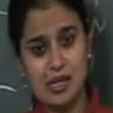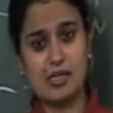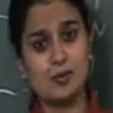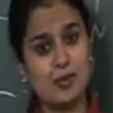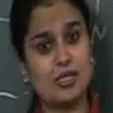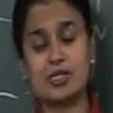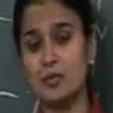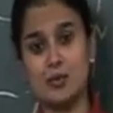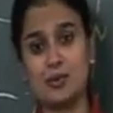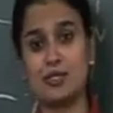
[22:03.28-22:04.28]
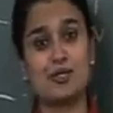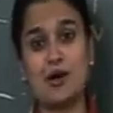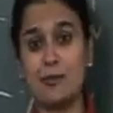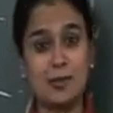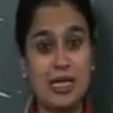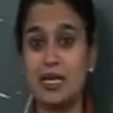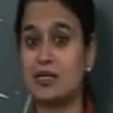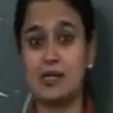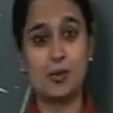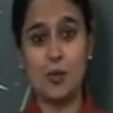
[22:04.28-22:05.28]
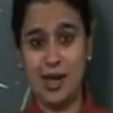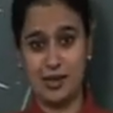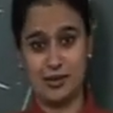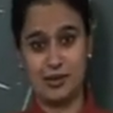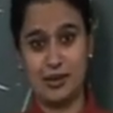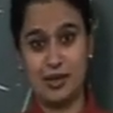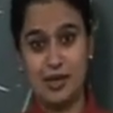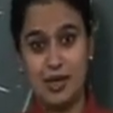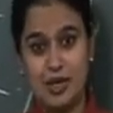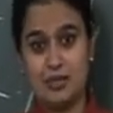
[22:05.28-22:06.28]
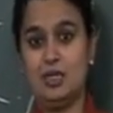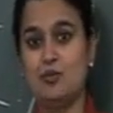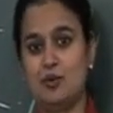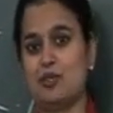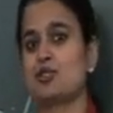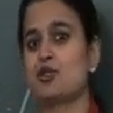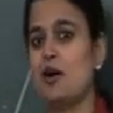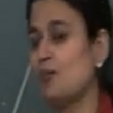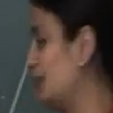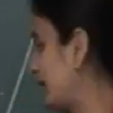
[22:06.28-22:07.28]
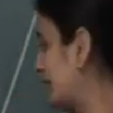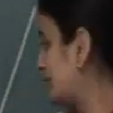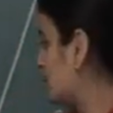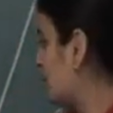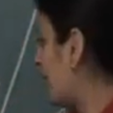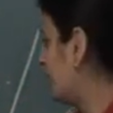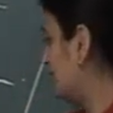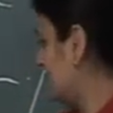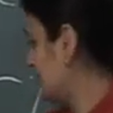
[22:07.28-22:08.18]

Yes, which is the most complicated one? The most complicated one